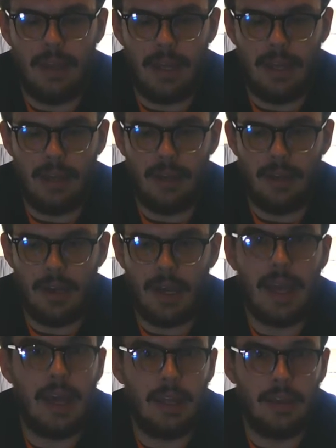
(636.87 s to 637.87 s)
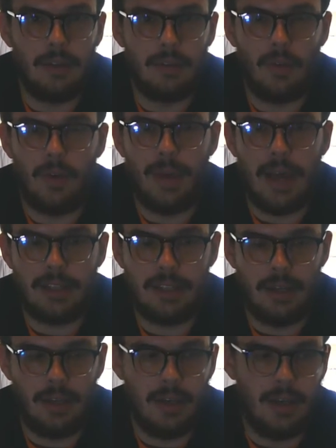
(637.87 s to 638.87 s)
and again, going back
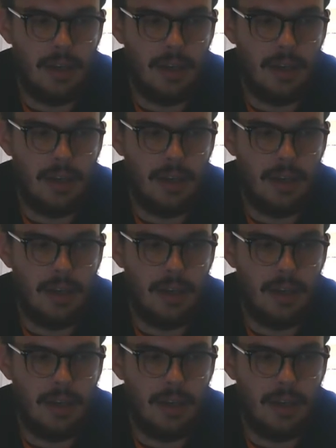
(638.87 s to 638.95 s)
to